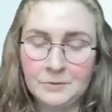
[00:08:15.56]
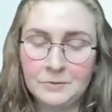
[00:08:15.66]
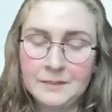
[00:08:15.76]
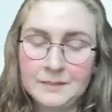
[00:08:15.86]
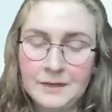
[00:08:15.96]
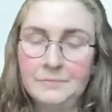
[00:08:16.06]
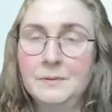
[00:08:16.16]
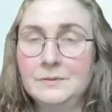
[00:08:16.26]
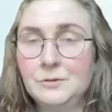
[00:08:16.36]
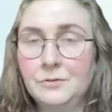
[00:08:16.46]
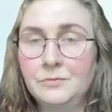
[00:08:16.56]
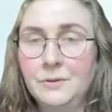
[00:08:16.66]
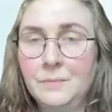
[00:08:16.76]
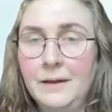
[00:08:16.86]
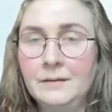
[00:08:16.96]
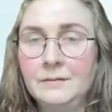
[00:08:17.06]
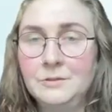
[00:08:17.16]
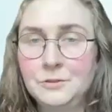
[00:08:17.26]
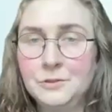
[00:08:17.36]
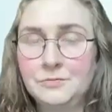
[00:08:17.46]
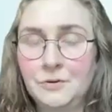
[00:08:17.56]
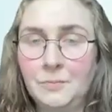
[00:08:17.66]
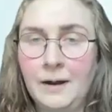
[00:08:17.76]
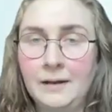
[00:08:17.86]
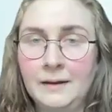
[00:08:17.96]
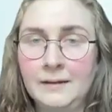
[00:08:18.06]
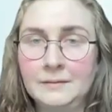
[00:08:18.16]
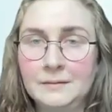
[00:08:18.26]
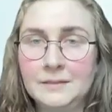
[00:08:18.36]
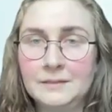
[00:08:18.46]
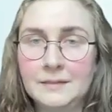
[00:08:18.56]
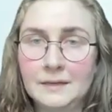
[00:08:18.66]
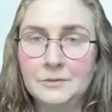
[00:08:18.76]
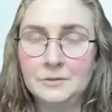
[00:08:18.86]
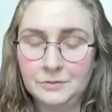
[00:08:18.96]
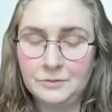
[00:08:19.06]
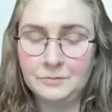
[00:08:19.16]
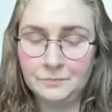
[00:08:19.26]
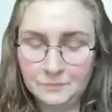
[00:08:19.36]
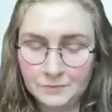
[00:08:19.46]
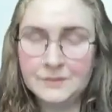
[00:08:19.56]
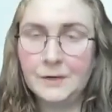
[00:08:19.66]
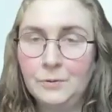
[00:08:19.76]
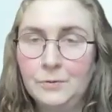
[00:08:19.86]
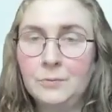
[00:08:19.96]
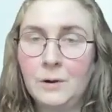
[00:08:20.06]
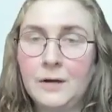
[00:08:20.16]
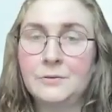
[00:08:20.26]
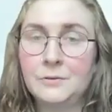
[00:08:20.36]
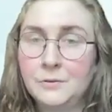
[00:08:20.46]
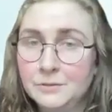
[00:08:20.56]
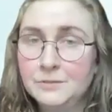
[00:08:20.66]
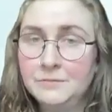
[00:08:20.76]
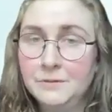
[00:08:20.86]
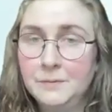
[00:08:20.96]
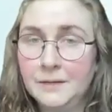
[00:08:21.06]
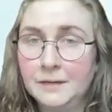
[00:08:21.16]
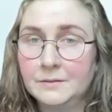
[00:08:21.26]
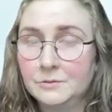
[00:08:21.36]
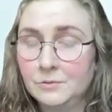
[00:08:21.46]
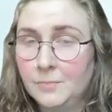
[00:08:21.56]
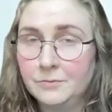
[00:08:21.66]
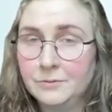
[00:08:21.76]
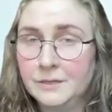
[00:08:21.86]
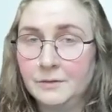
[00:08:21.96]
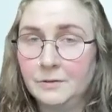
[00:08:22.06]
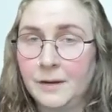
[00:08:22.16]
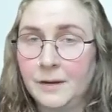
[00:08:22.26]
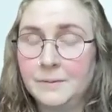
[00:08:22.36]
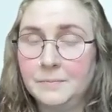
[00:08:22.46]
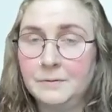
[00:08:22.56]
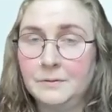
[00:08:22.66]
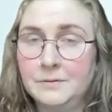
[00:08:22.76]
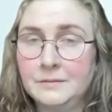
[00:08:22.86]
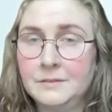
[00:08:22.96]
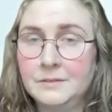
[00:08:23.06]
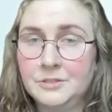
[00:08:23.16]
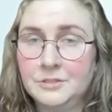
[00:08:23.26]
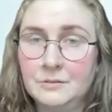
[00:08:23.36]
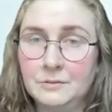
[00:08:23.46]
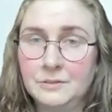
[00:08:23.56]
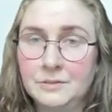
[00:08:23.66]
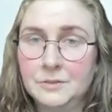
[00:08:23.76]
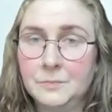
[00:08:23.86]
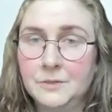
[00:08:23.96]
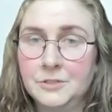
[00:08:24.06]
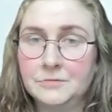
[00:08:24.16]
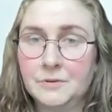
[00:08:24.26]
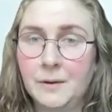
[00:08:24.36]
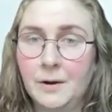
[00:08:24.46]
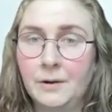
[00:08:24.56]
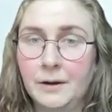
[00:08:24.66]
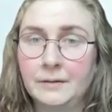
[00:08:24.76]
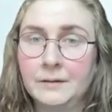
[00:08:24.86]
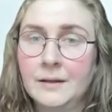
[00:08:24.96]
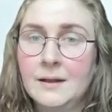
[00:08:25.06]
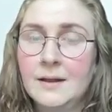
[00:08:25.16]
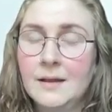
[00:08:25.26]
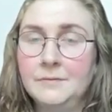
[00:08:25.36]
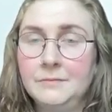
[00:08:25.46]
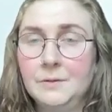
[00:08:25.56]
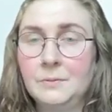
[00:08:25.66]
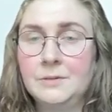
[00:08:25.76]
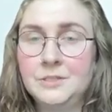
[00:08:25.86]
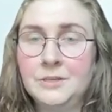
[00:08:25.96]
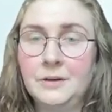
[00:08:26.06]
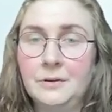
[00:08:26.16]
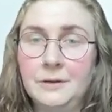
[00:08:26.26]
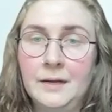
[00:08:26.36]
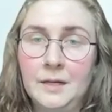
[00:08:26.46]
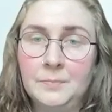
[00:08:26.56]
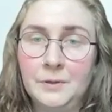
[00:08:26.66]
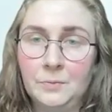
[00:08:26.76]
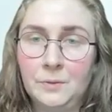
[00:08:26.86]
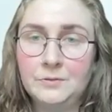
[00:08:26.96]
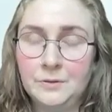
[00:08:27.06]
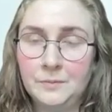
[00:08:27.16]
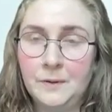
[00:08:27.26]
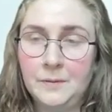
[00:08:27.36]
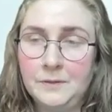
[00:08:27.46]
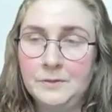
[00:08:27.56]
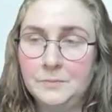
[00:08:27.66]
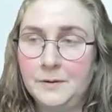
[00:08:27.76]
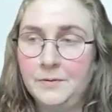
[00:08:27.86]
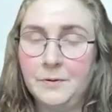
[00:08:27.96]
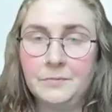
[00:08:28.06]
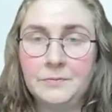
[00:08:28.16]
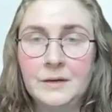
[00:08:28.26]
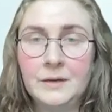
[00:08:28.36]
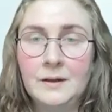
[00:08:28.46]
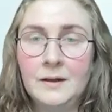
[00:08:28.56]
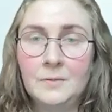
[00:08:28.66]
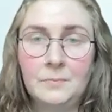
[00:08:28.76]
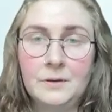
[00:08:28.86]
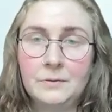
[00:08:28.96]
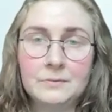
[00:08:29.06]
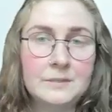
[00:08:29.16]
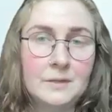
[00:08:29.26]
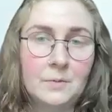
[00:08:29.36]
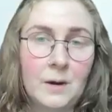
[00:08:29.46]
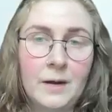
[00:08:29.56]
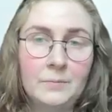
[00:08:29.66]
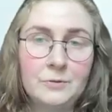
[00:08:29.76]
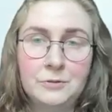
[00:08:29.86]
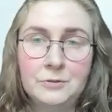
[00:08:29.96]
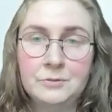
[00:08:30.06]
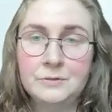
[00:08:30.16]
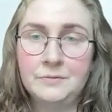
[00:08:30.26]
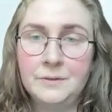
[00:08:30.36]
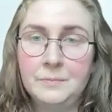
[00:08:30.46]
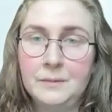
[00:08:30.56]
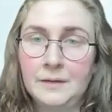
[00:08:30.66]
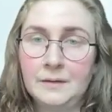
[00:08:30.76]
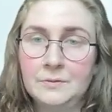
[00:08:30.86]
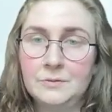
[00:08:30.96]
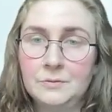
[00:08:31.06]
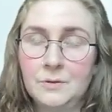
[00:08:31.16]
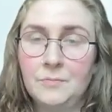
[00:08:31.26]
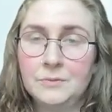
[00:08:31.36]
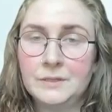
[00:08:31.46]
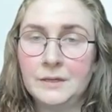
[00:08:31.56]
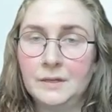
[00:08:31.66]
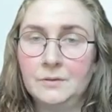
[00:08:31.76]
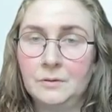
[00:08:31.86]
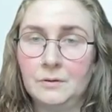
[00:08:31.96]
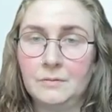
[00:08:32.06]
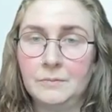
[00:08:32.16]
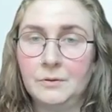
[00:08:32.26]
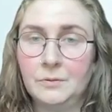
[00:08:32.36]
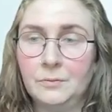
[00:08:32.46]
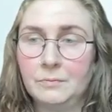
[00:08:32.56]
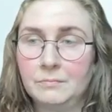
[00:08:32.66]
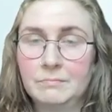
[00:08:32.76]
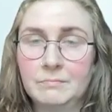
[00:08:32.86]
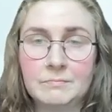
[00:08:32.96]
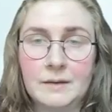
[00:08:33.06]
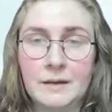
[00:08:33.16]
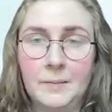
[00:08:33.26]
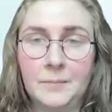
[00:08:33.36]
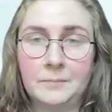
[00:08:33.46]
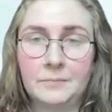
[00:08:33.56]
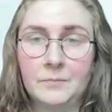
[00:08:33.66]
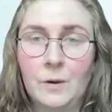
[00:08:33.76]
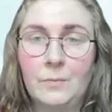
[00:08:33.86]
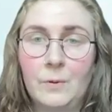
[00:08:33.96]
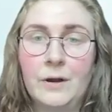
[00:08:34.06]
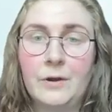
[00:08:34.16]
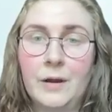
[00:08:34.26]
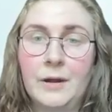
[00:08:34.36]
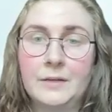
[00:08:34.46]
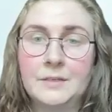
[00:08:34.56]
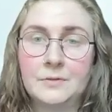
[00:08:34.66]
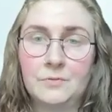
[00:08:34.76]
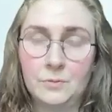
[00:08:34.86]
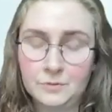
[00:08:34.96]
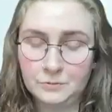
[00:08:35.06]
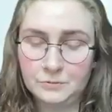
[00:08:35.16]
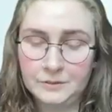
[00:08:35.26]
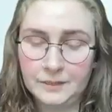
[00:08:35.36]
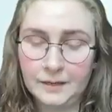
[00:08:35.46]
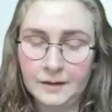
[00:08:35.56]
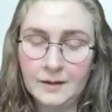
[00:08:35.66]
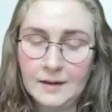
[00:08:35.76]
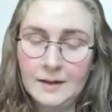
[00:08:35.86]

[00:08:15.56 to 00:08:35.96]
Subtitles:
So these have been sort of the main do's from my end, is that you say who you are, don't use the VPNs to obfuscate your IP, because that does just look suspicious from our end. If you want genuine help and you want your IP to be removed, we don't see why would you use a VPN to obfuscate your, where you're connecting from, so to say.